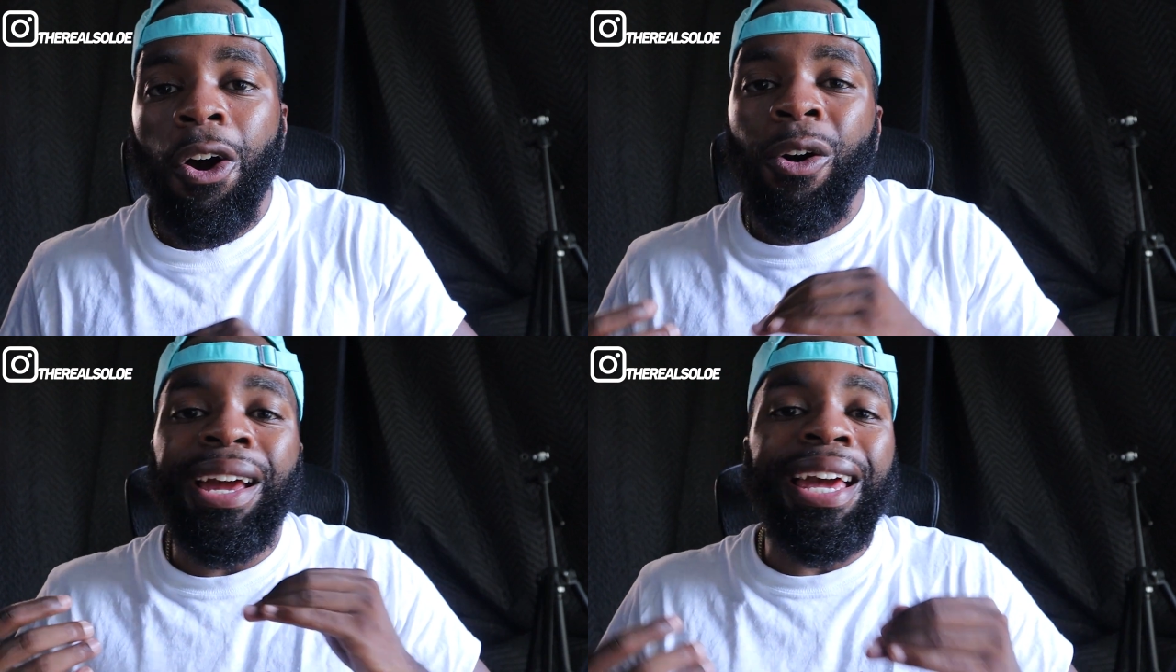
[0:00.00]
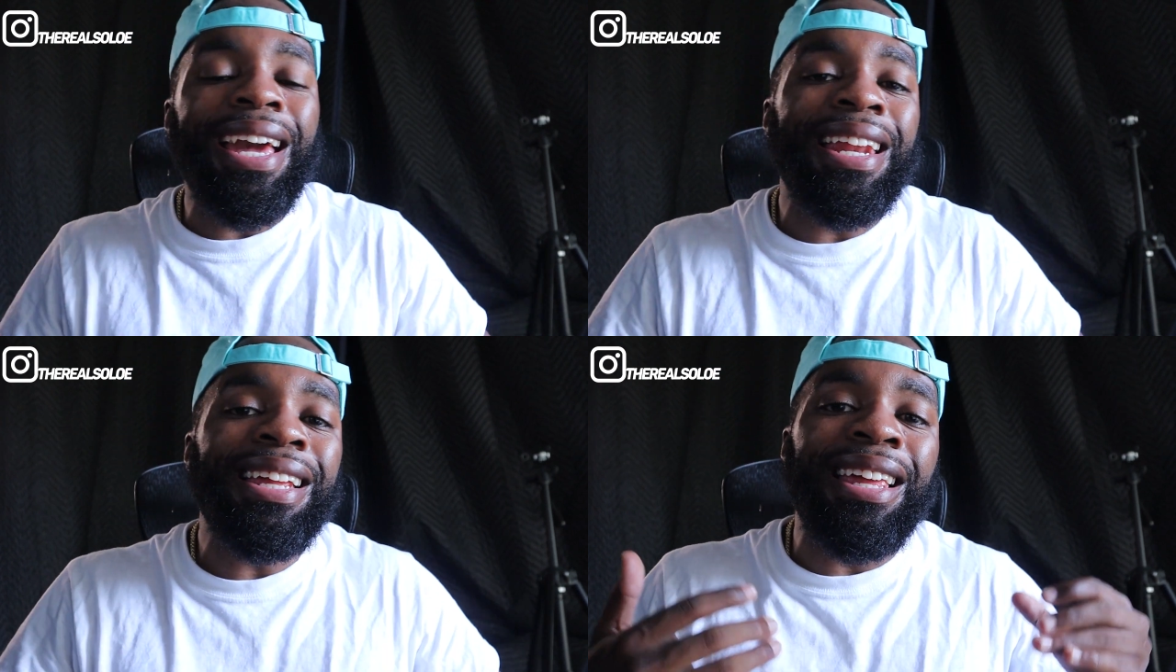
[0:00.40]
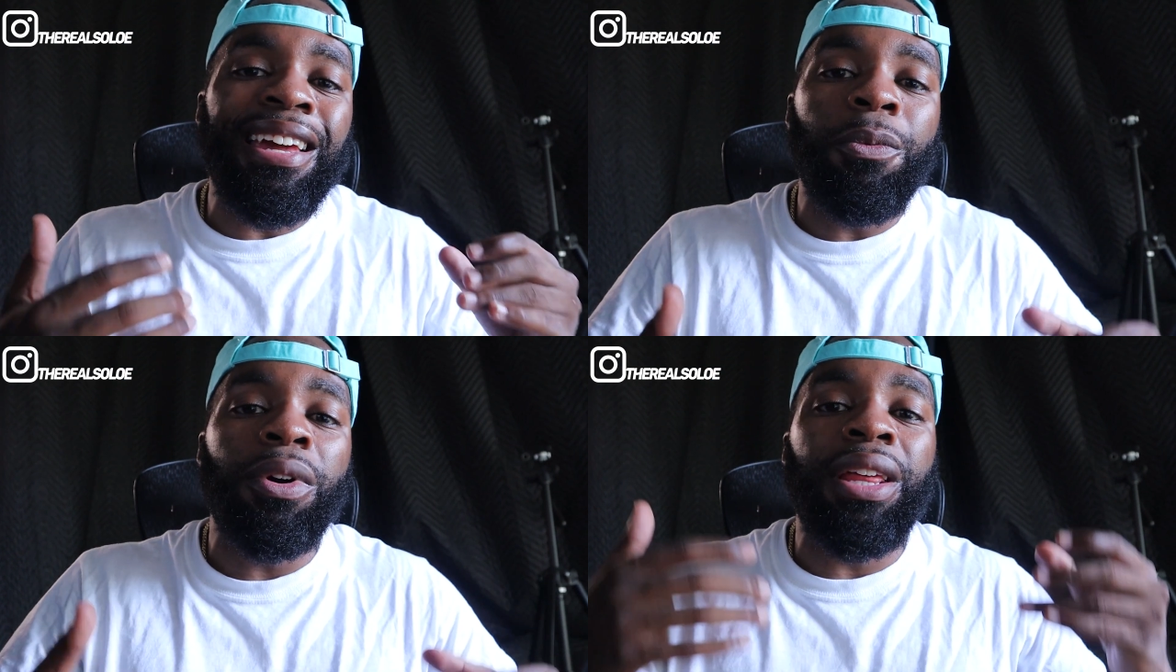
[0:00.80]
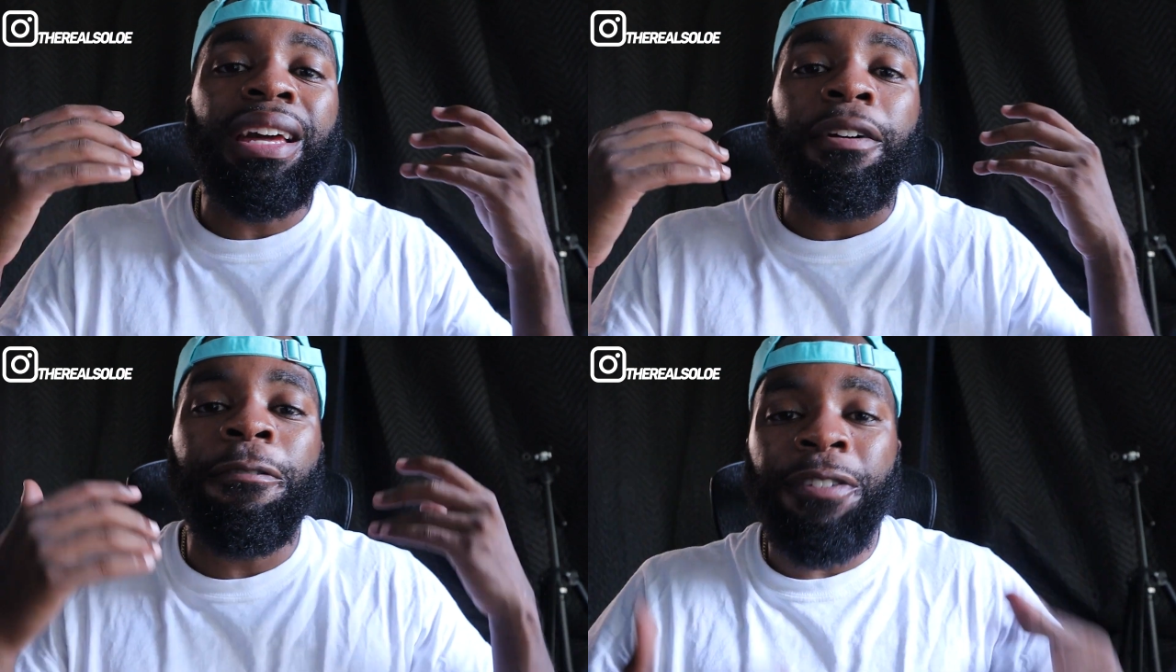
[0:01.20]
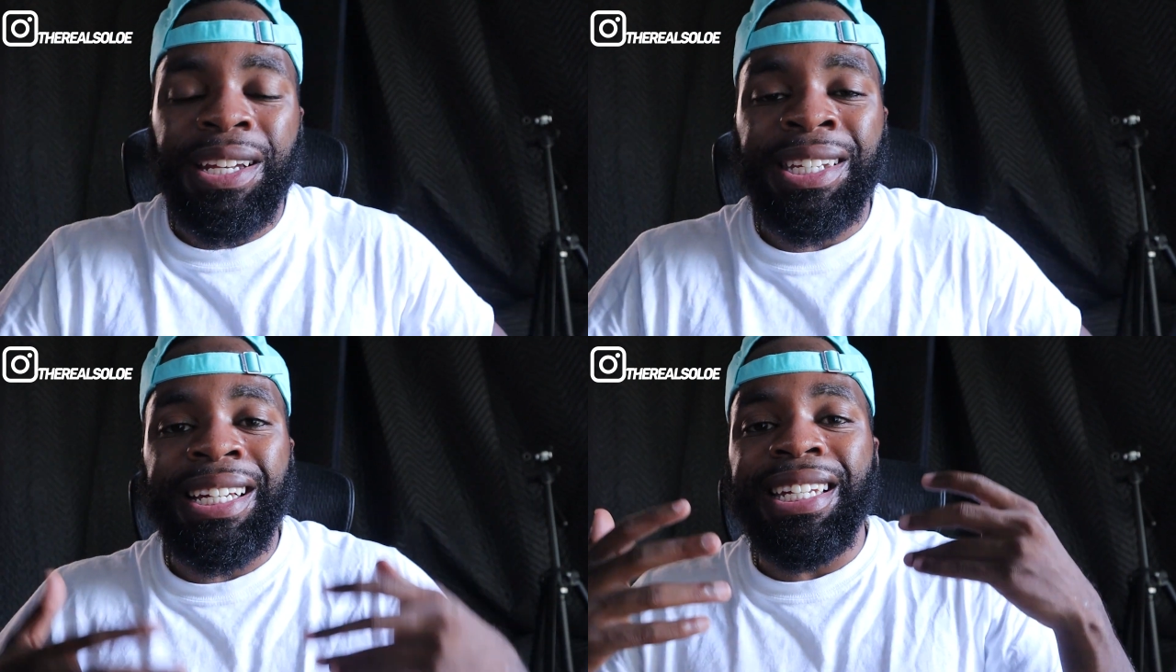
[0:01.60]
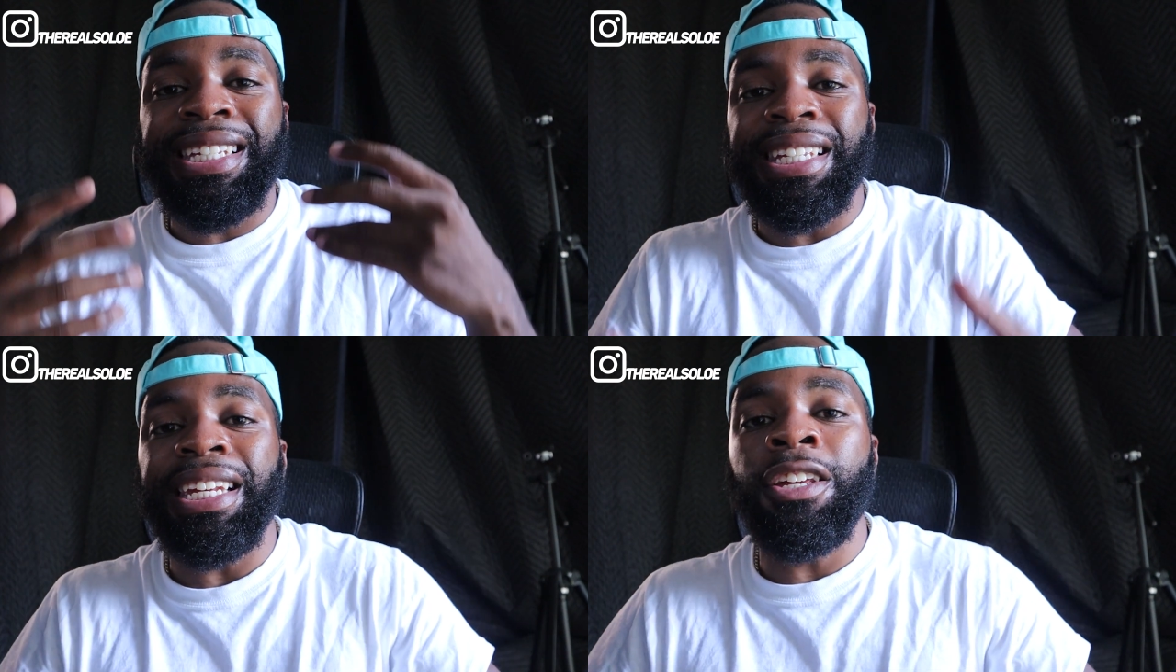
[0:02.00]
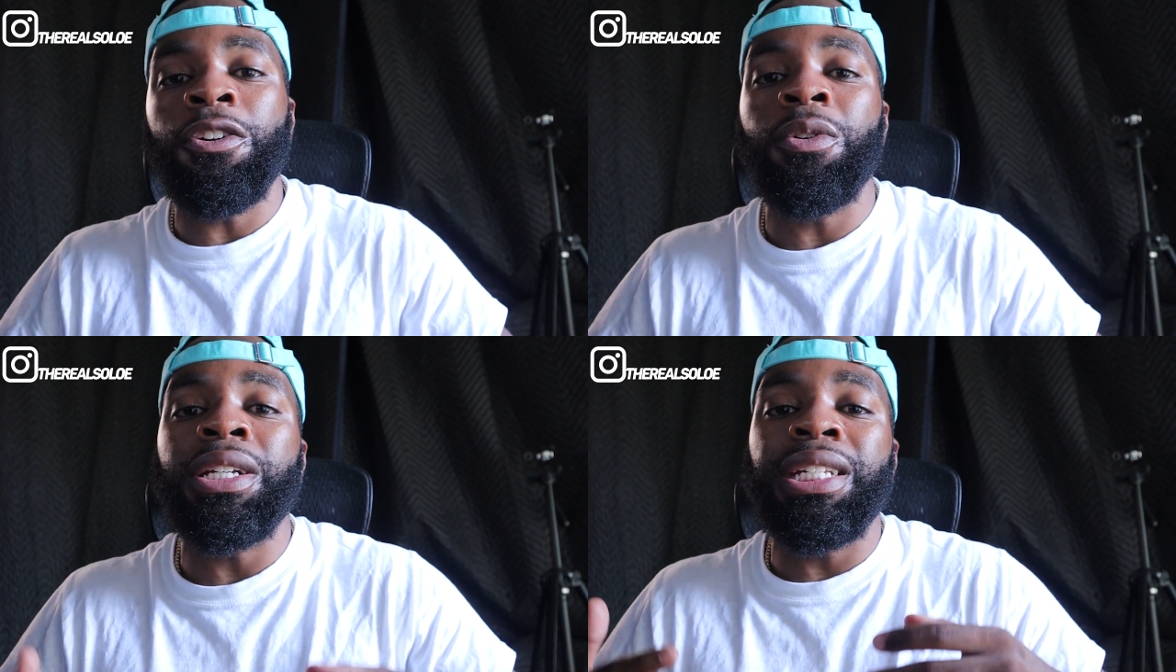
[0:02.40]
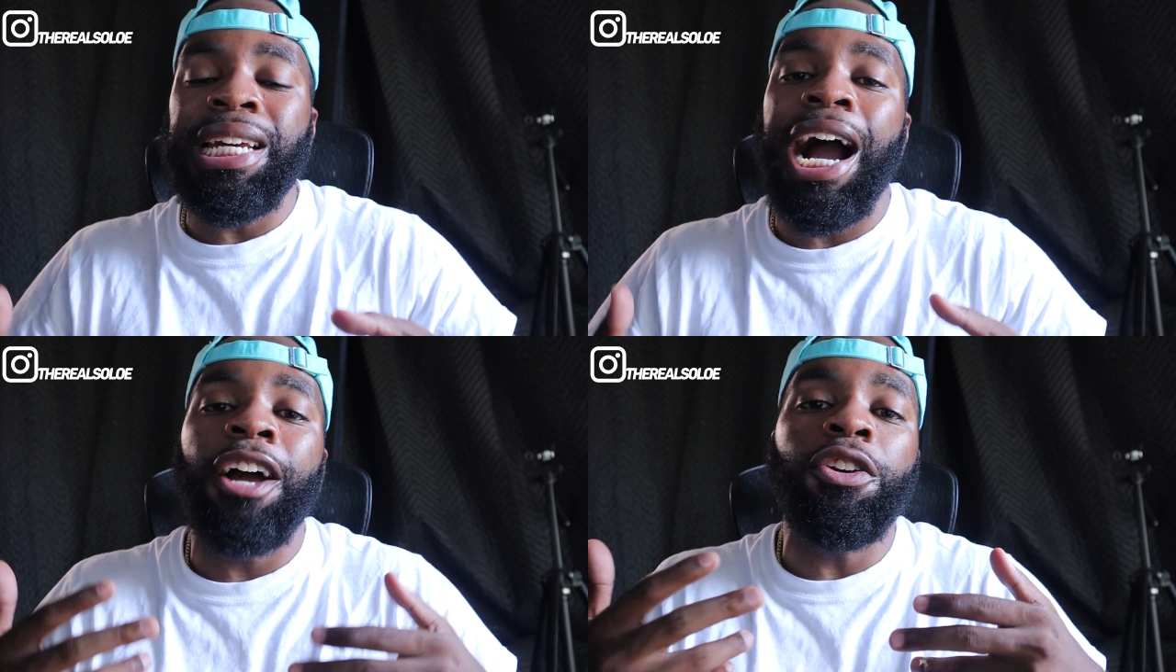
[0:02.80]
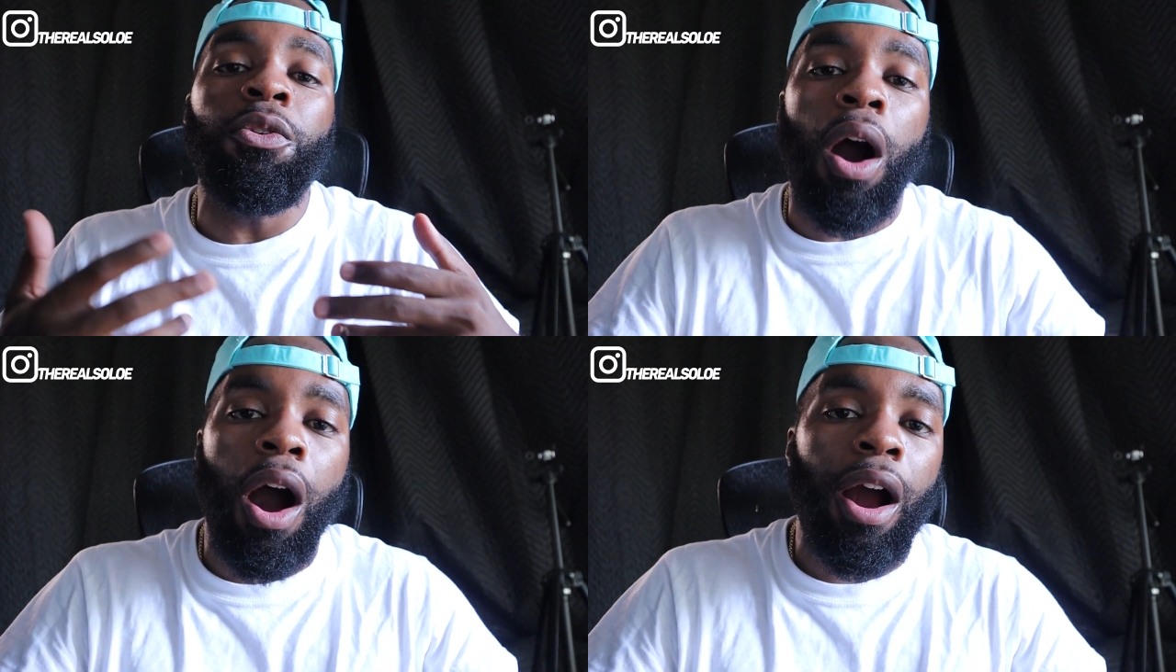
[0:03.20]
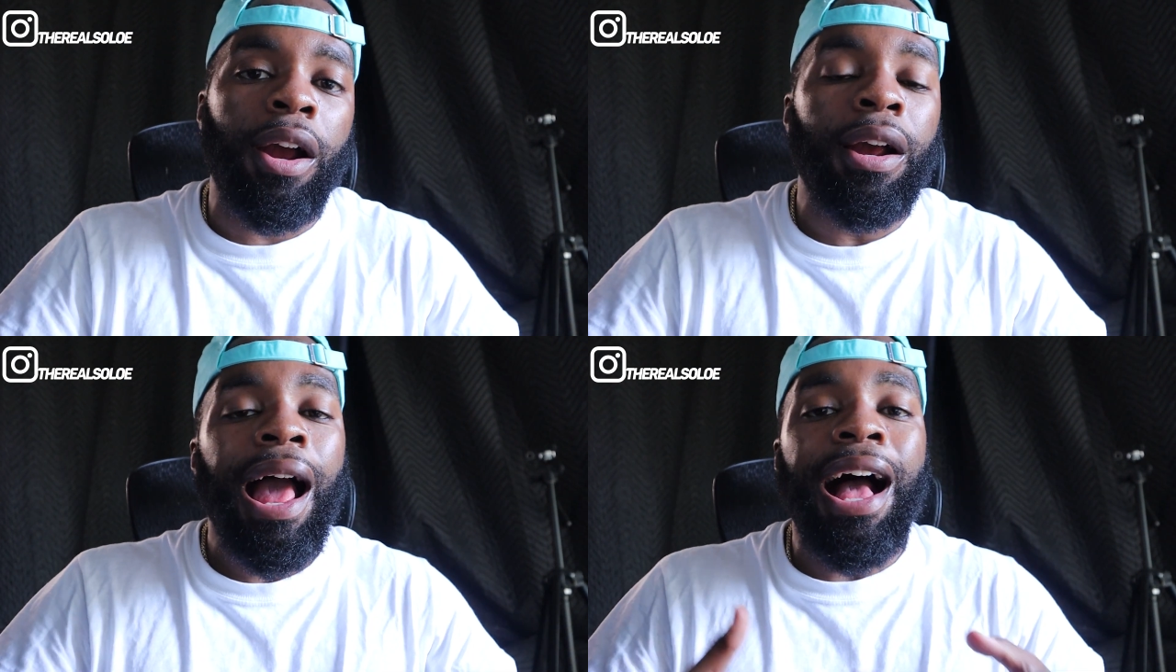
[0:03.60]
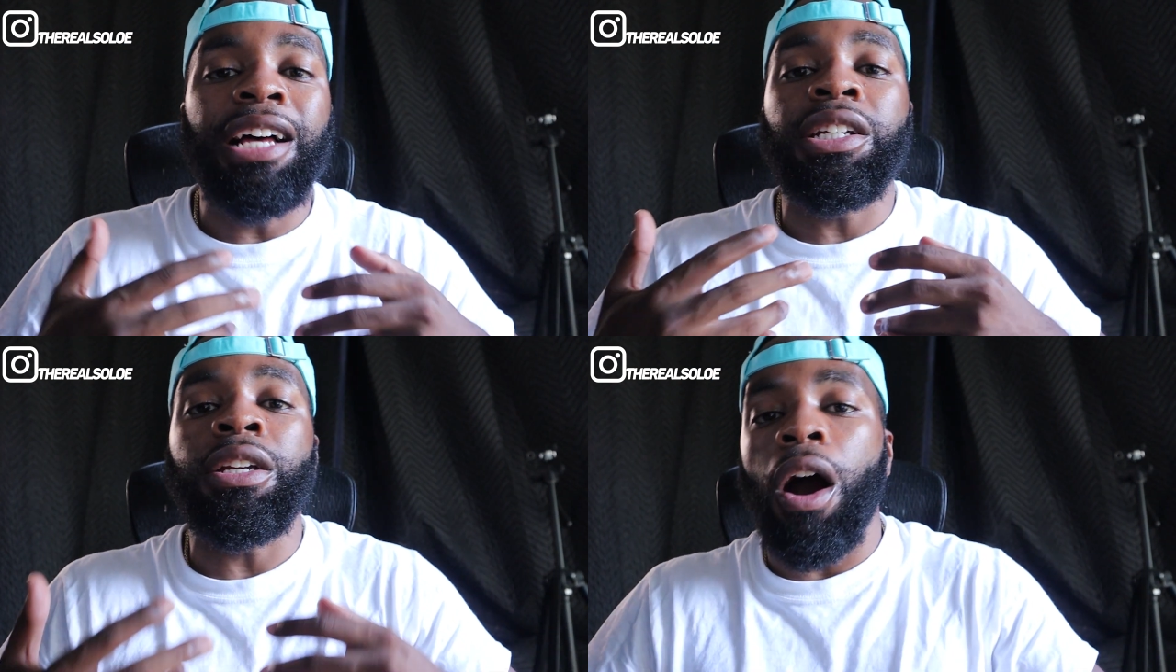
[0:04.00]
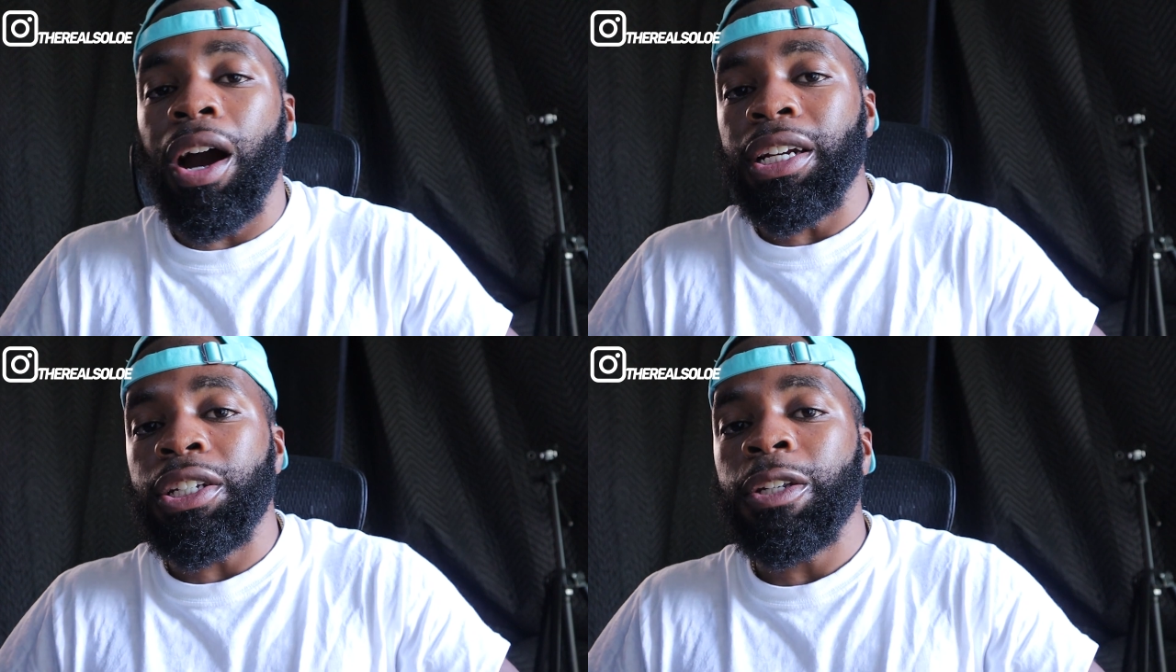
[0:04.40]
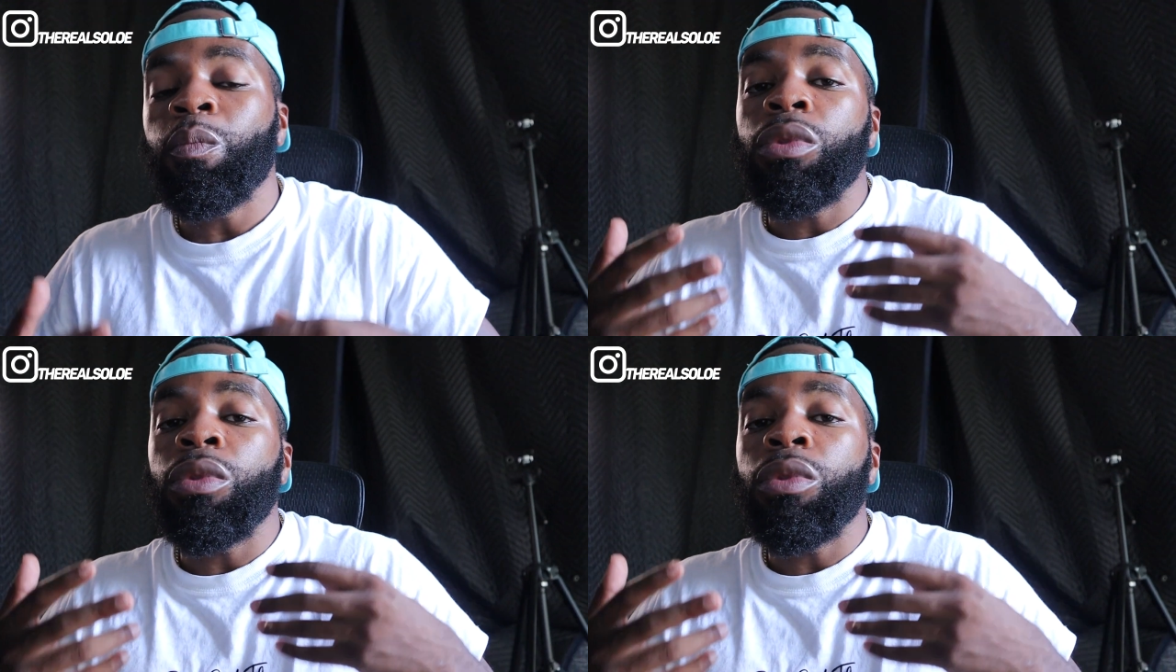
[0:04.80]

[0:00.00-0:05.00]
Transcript: or anything where they can physically see you and see how you are as an artist.